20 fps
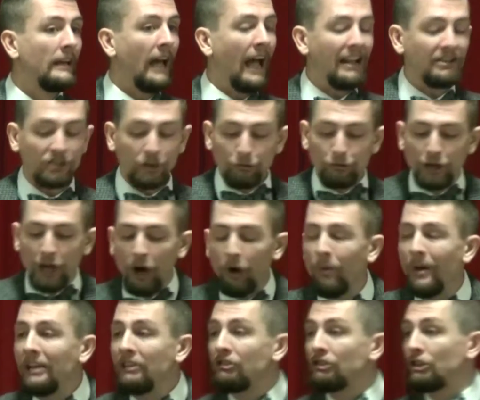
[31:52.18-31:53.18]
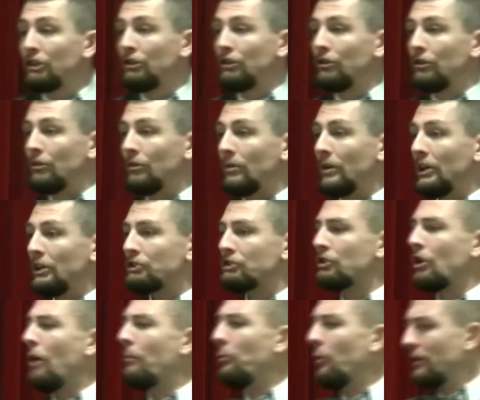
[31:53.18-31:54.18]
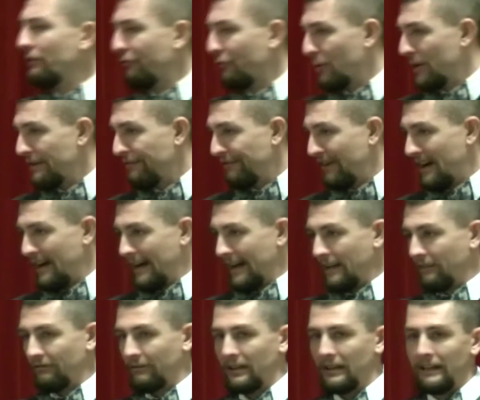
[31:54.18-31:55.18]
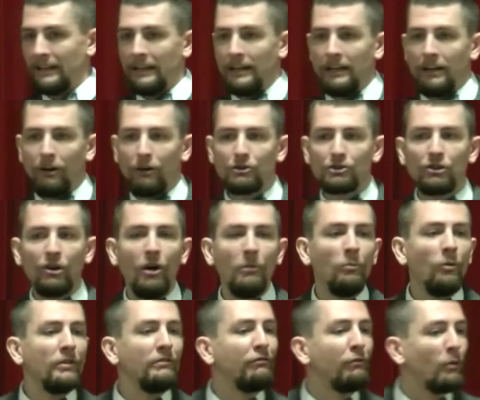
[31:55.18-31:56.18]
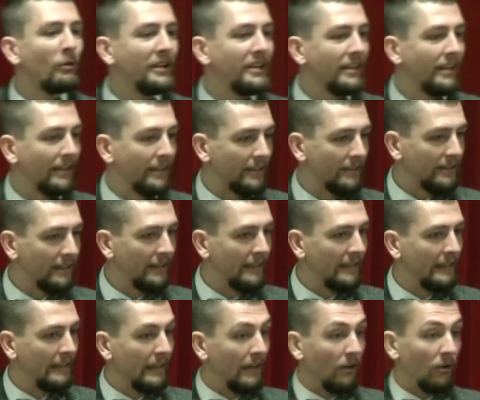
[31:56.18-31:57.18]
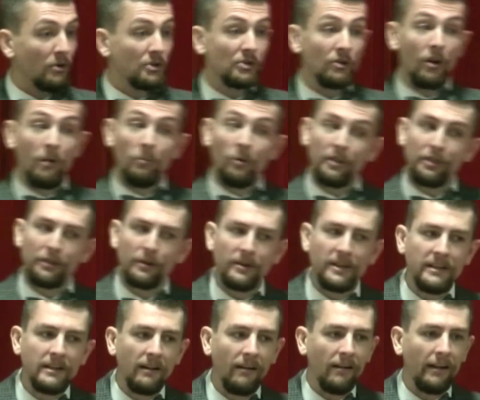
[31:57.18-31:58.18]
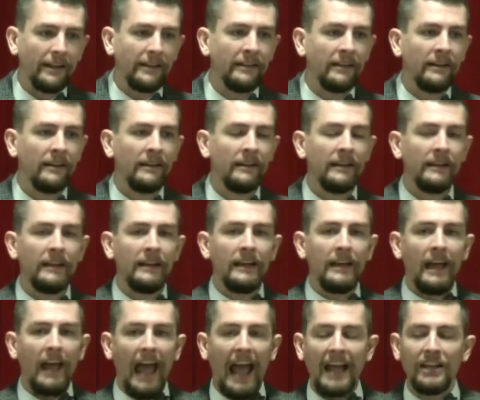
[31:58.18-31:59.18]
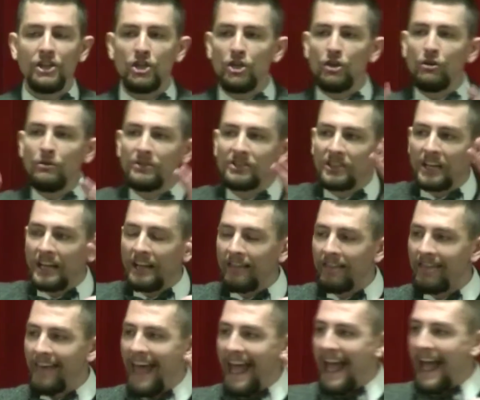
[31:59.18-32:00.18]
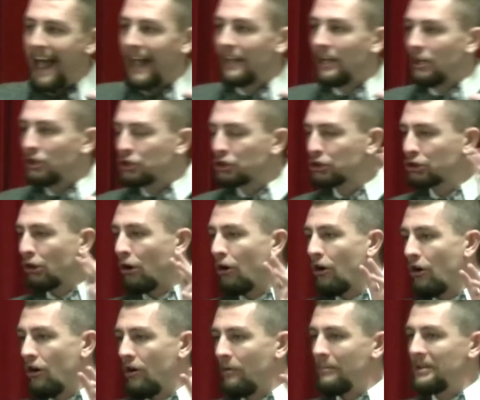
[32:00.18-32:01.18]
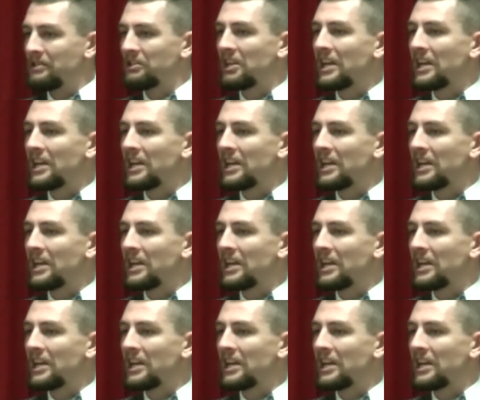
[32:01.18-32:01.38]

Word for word: And so going to Psalm 145 or Psalm 148 or Psalm 139 and using that psalm as a